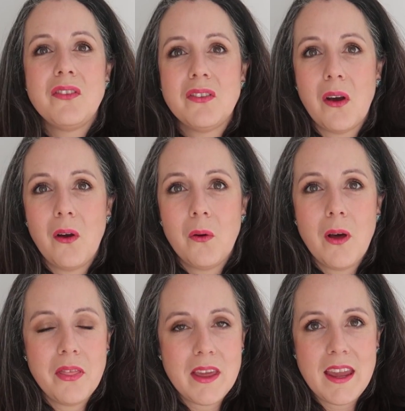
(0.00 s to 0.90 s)

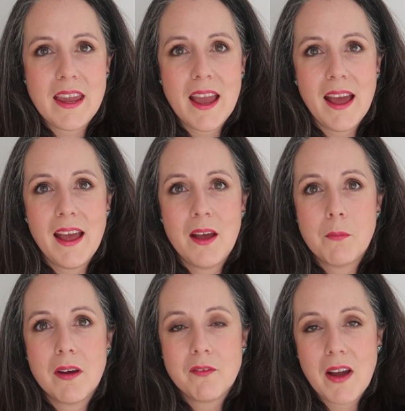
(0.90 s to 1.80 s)
So the
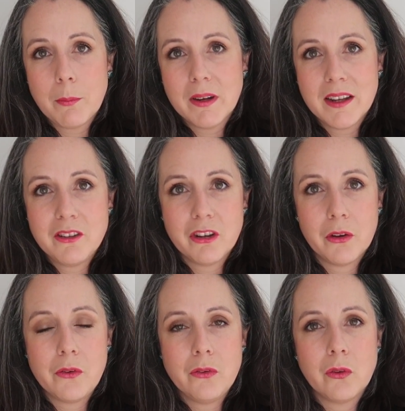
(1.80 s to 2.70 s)
um, fabric I
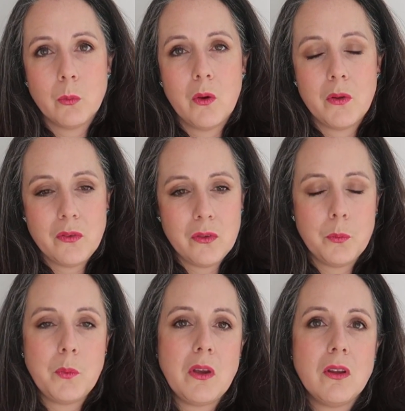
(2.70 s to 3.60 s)
chose was this
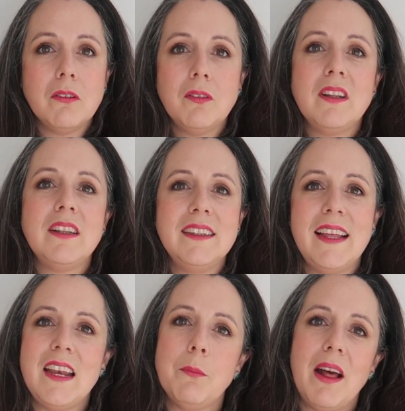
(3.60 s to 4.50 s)
beautiful
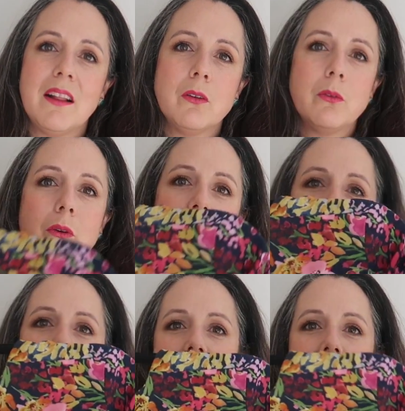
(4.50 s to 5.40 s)
Lady
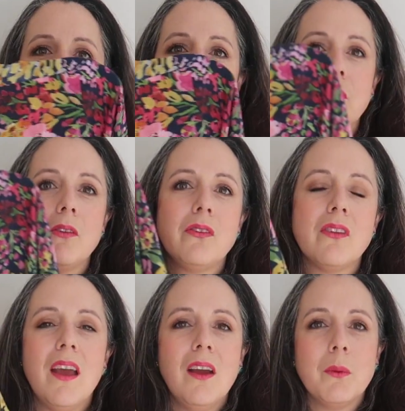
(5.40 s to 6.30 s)
McElroy viscose,
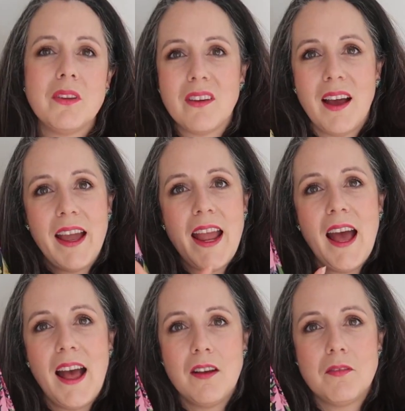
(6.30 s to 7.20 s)
which I
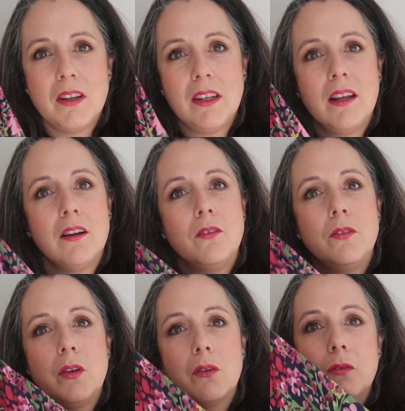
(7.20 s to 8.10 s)
have
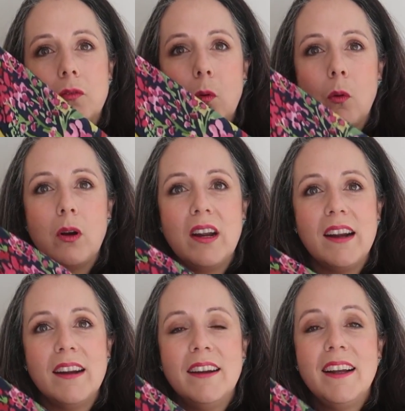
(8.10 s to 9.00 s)
loved
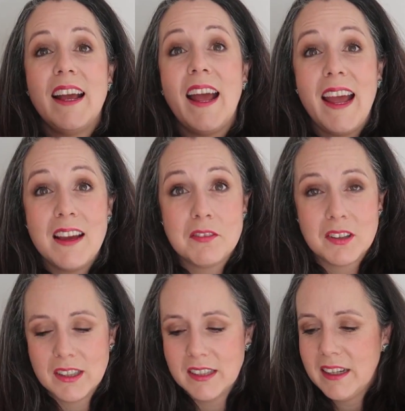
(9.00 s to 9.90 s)

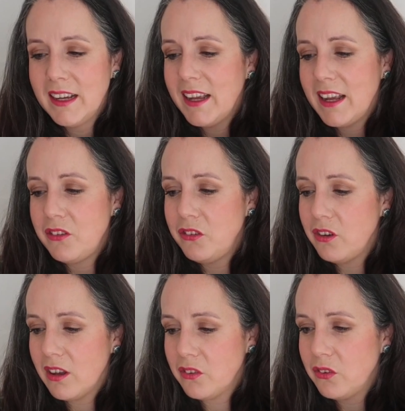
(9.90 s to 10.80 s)
forever. It's
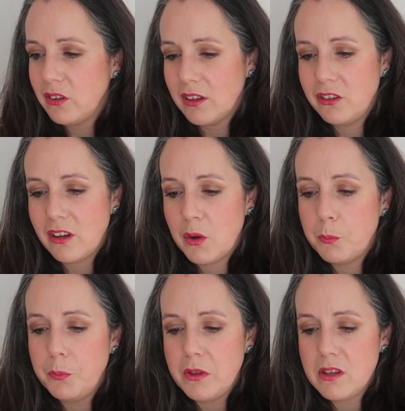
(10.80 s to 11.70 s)
just such a
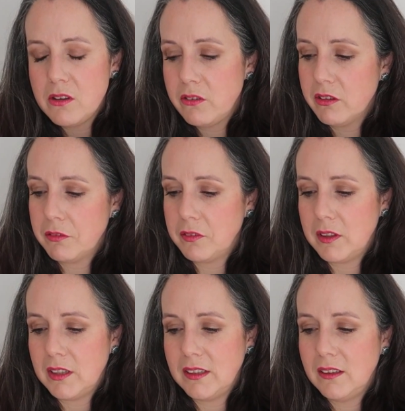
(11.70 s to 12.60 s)

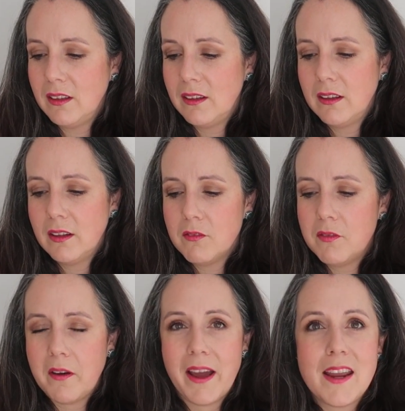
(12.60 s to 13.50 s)
beautiful,
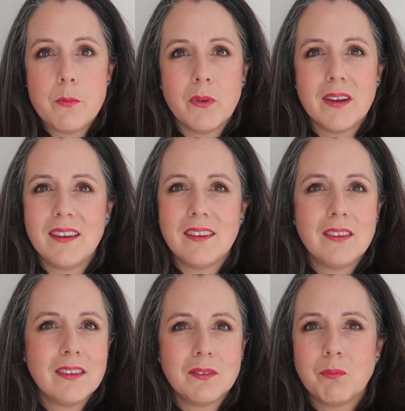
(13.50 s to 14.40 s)

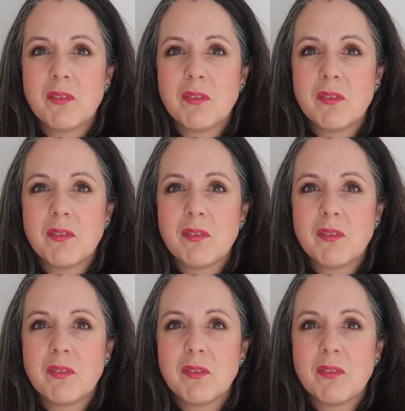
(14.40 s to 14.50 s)
vibrant